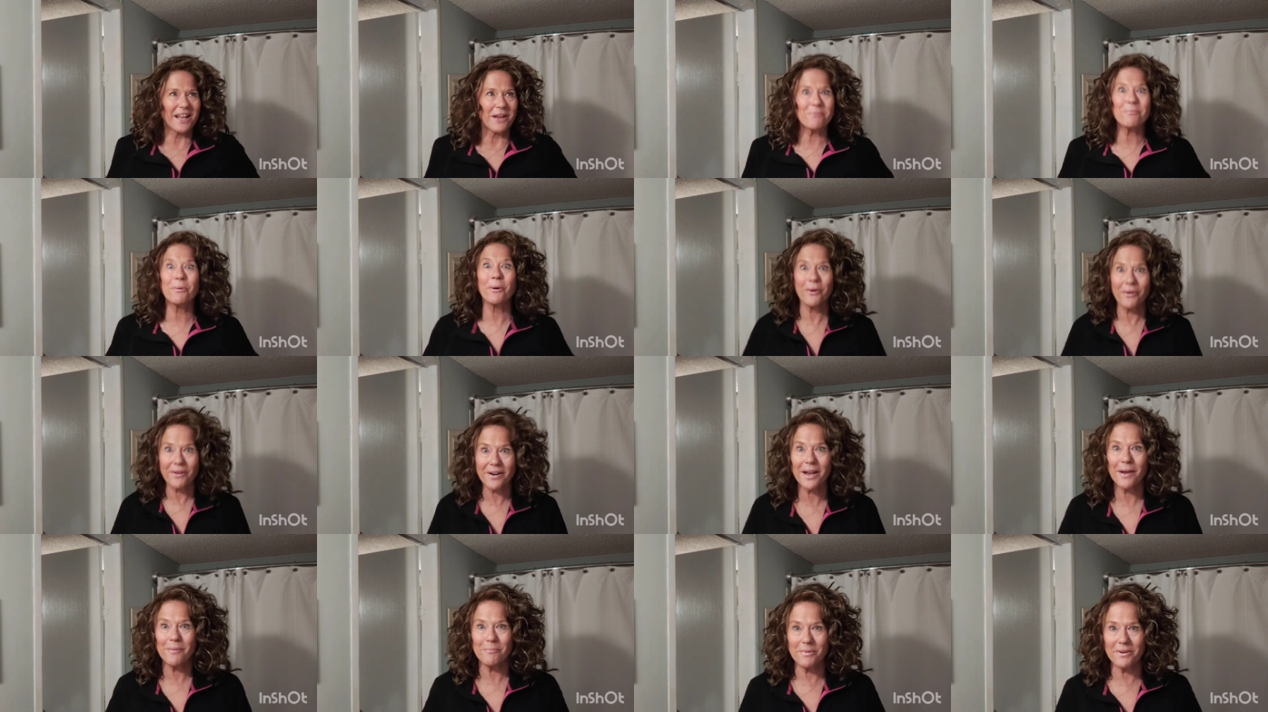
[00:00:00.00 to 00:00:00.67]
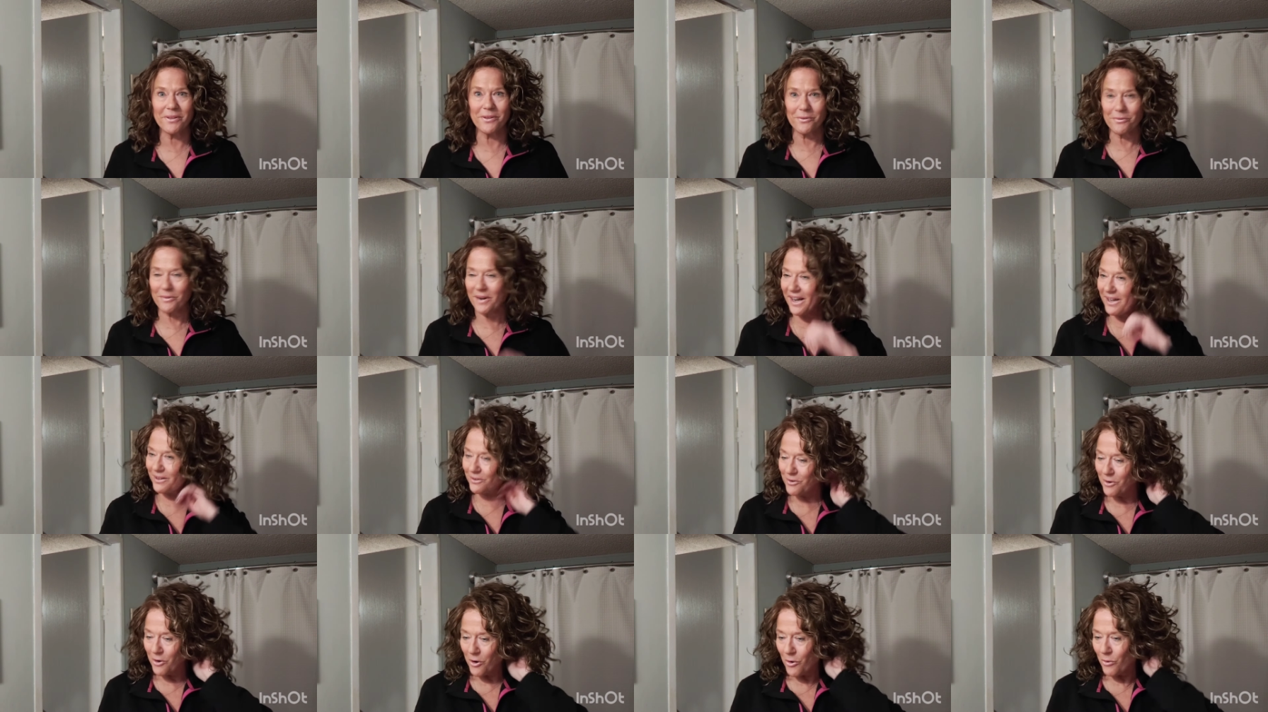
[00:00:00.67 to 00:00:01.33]
they perk up in the
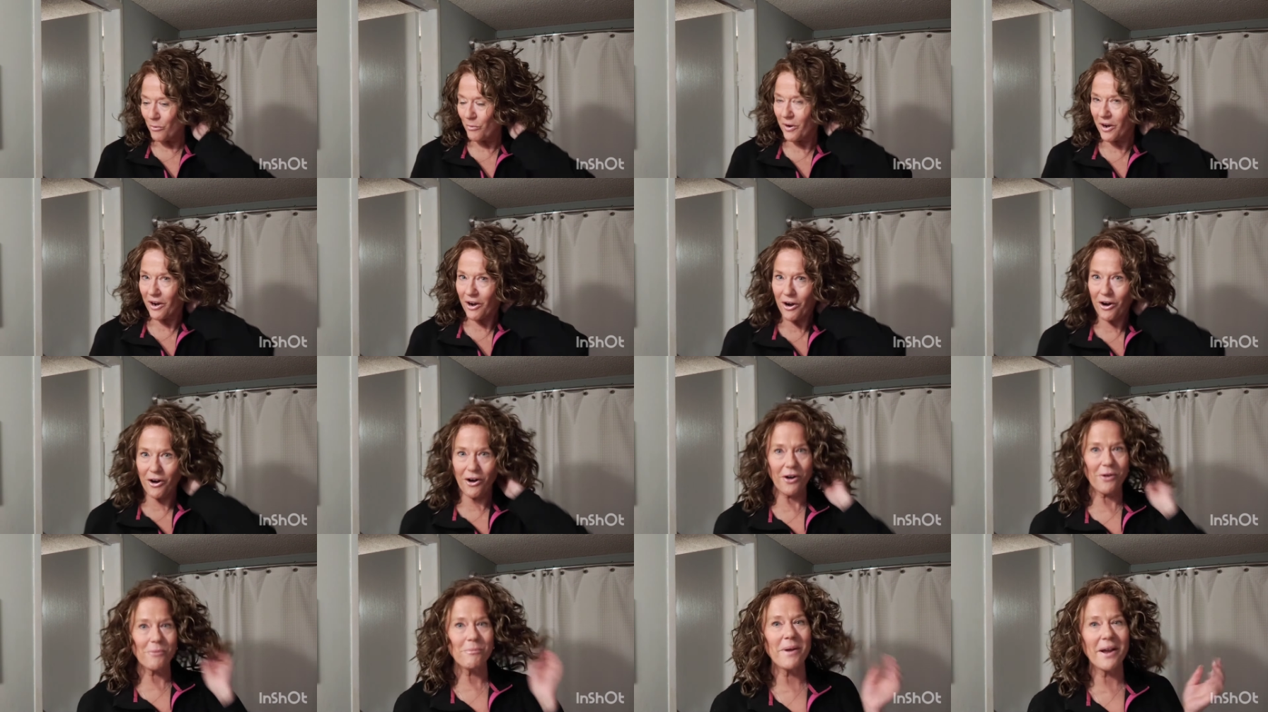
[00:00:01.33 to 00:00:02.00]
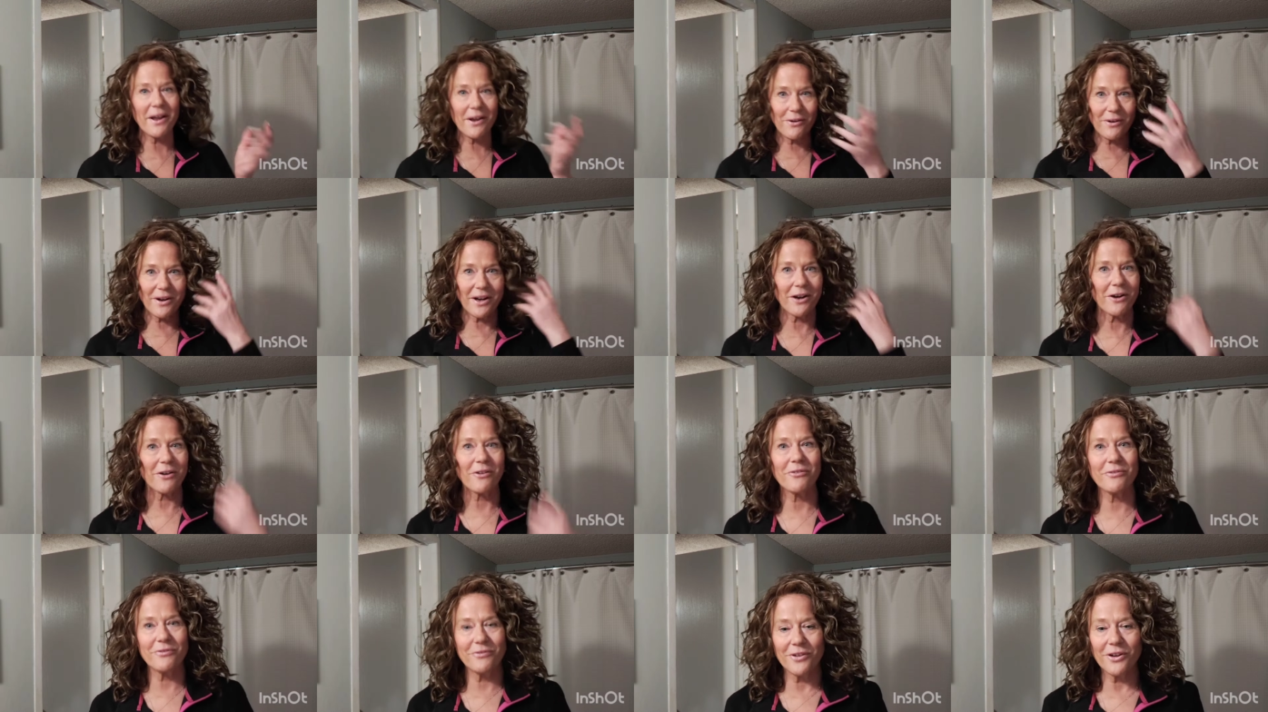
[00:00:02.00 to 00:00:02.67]
rain where our bio
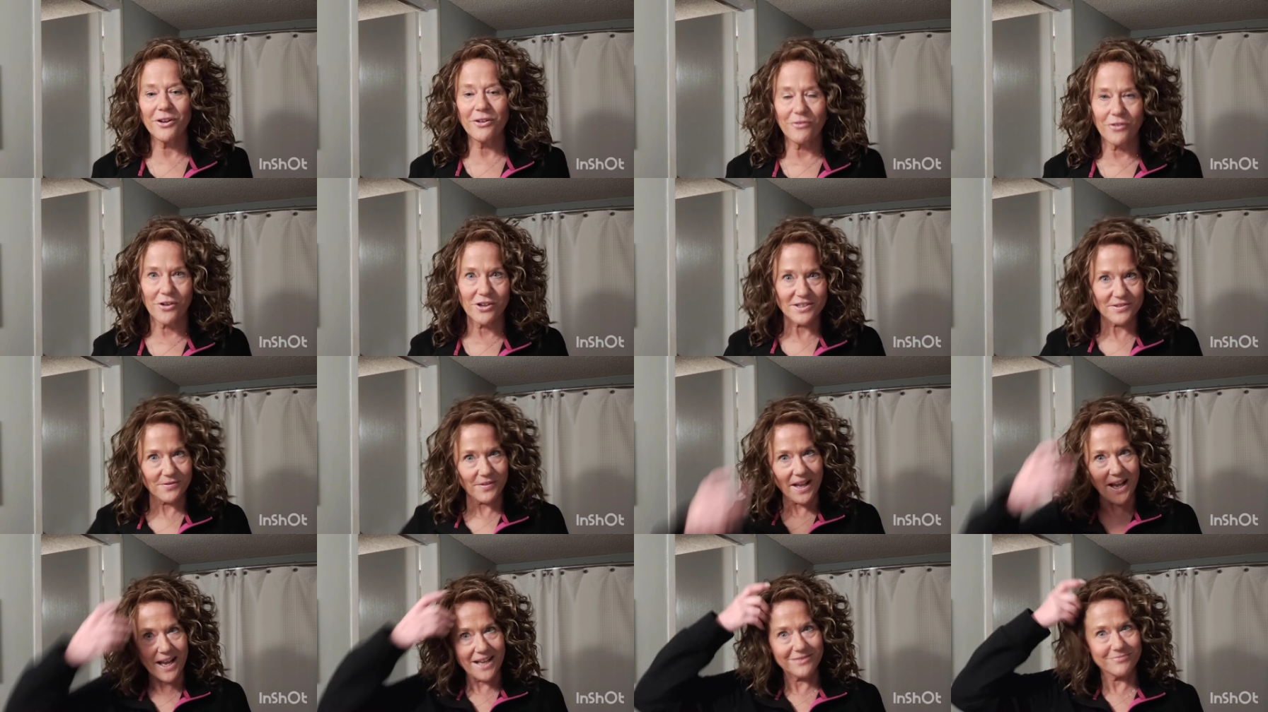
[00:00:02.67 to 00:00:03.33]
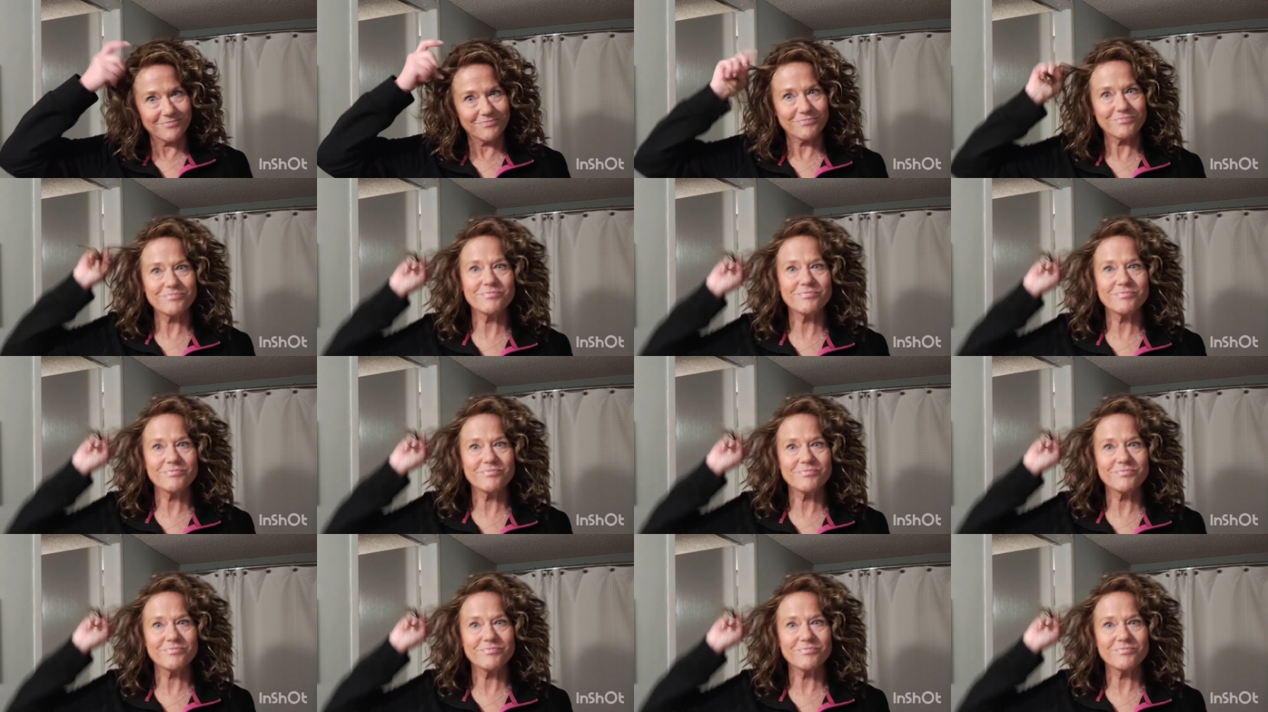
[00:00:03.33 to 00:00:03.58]
hair falls flat.